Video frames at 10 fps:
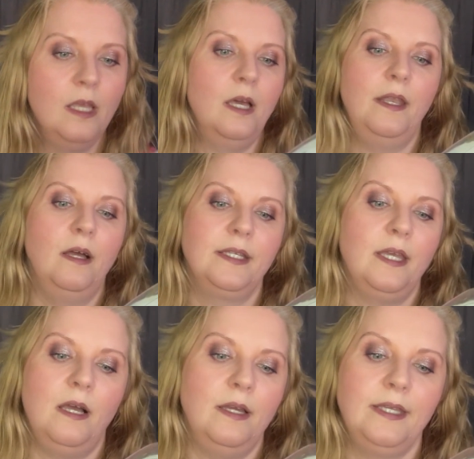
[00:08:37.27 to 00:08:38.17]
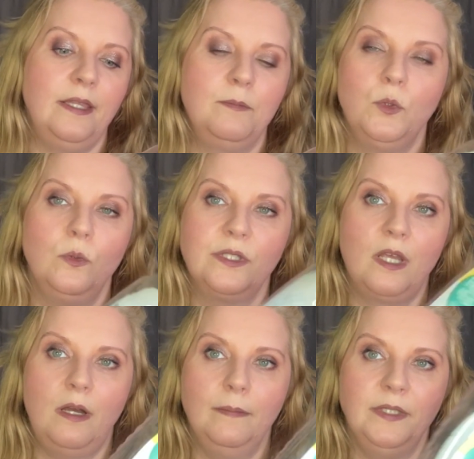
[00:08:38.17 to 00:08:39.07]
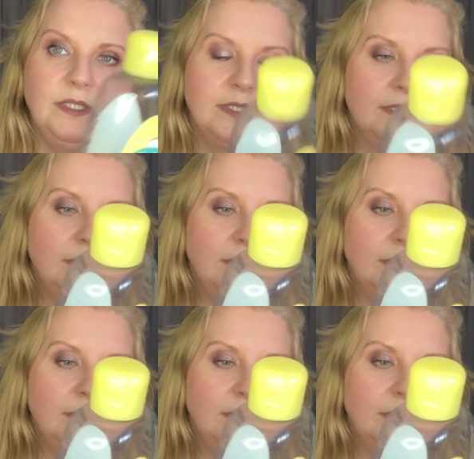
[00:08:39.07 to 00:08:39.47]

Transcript: And I get I get them all the time, these,